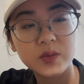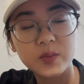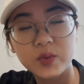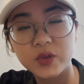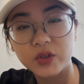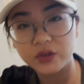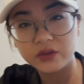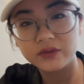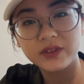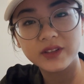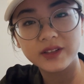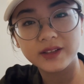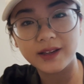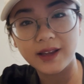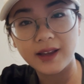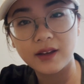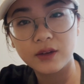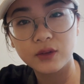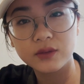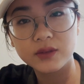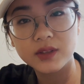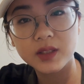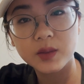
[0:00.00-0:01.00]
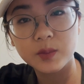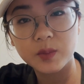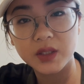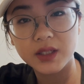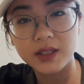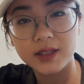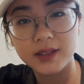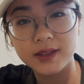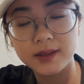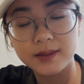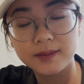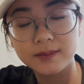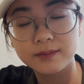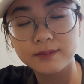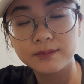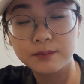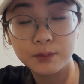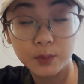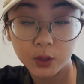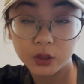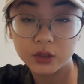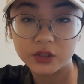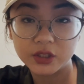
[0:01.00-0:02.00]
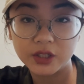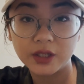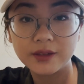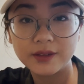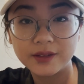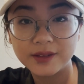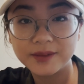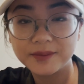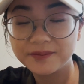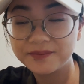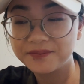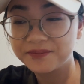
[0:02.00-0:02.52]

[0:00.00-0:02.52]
proven now to be bullshit.